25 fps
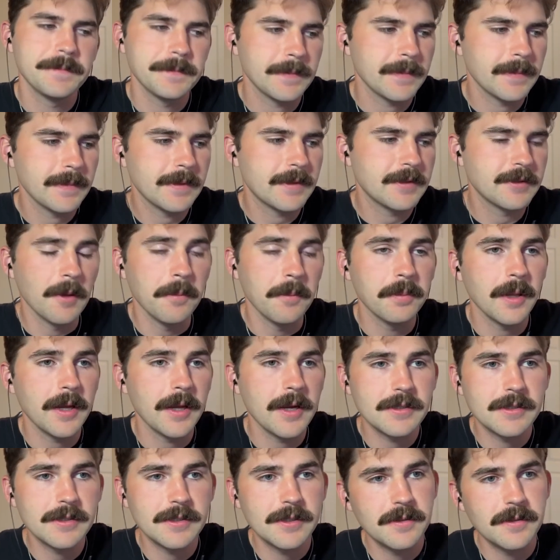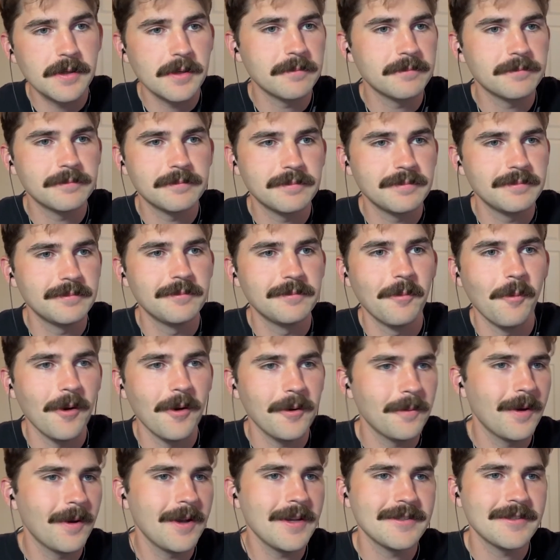Some players do it
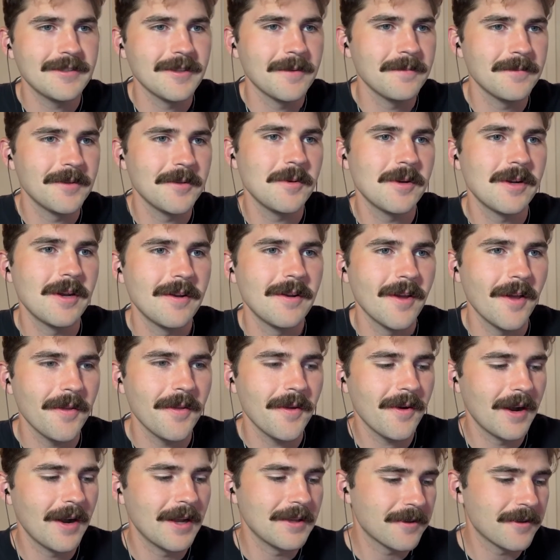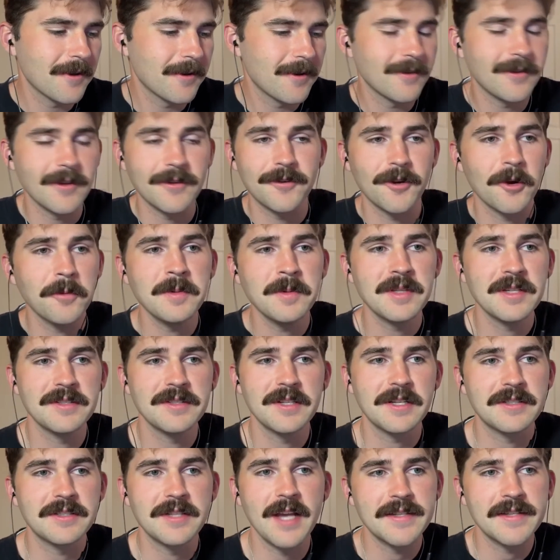one way, some do it another, and it's going to determine the
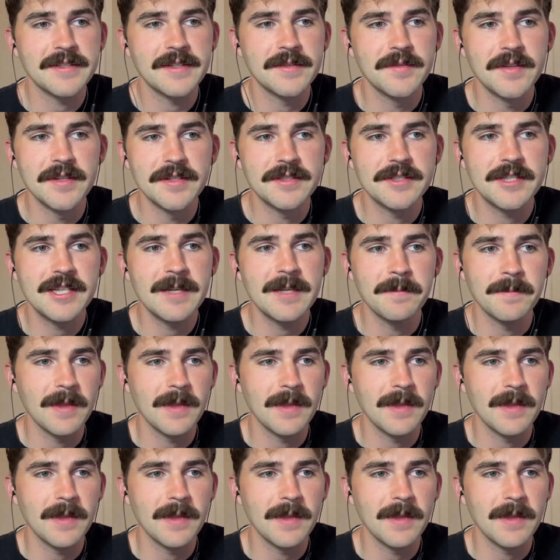success of this team.